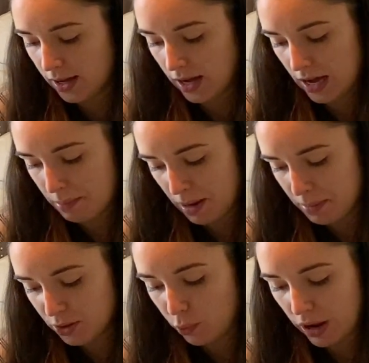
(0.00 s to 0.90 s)
My
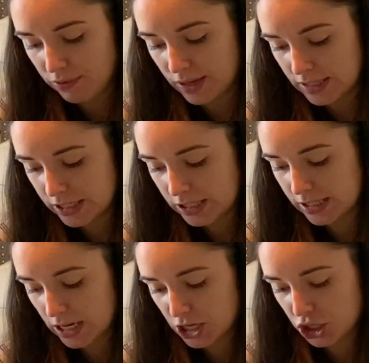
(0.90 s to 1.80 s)
midwife did
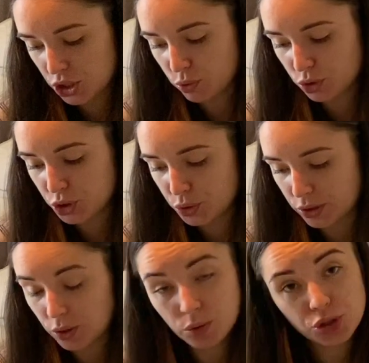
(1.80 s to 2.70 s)
say she will do
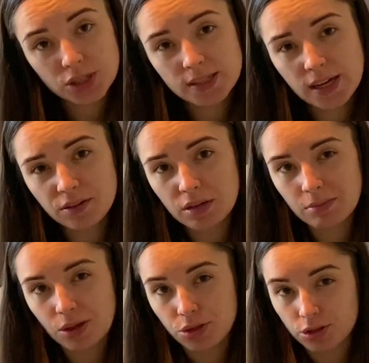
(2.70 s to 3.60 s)
an ultrasound in
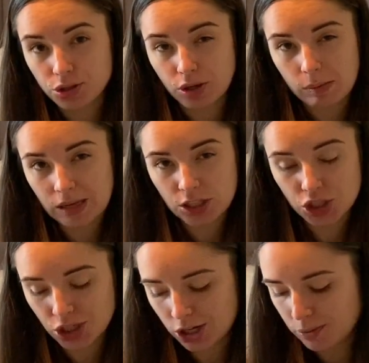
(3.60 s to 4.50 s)
my 3rd
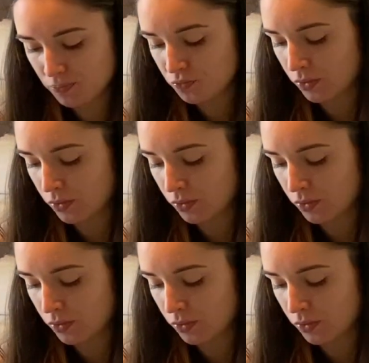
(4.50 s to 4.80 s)
trimester